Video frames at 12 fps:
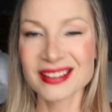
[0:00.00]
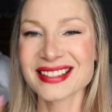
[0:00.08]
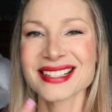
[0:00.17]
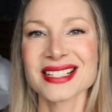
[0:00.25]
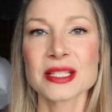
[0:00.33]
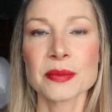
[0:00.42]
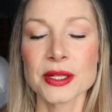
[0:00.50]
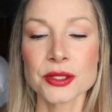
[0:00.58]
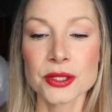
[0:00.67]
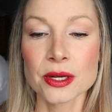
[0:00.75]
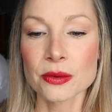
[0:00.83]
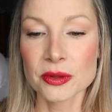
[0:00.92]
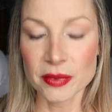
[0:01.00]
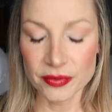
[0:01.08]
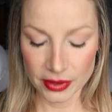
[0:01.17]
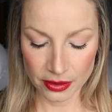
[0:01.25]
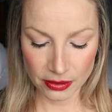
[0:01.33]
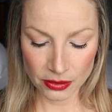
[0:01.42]
and then I smudged it out with my
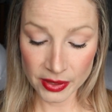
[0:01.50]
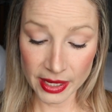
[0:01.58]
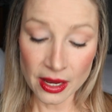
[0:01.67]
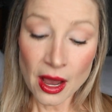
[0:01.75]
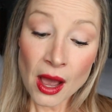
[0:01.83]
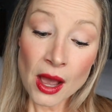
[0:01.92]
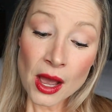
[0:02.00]
finger. Okay,